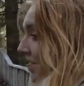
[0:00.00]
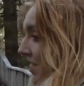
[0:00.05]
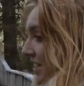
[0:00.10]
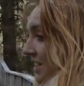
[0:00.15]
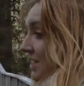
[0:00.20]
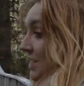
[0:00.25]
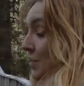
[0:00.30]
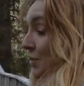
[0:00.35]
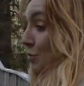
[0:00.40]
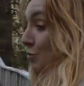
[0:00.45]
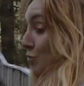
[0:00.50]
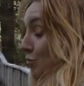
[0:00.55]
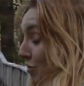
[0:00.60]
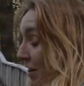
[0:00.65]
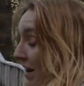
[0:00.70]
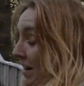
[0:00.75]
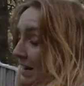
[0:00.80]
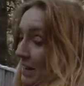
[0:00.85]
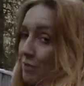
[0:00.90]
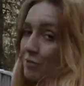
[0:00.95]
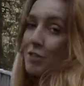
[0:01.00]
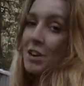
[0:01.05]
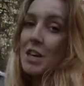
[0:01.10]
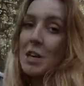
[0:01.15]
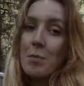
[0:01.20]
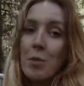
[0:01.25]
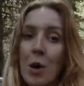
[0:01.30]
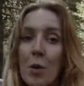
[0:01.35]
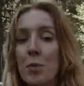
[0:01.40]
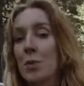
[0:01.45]
this is a really,
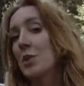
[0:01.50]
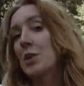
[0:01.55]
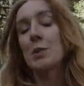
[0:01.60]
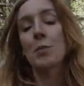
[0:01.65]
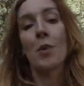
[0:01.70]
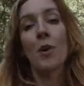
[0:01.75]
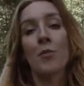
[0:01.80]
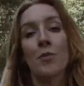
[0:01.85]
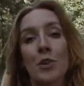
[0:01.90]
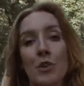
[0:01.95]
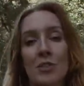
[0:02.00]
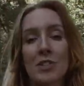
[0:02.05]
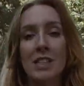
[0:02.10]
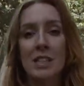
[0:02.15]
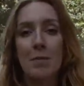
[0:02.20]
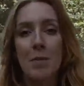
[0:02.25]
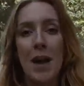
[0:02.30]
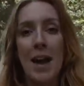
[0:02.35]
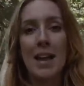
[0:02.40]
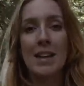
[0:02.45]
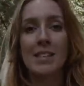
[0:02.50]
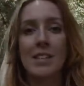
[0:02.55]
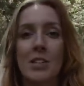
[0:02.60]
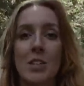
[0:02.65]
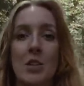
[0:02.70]
really popular spot for grizzly bears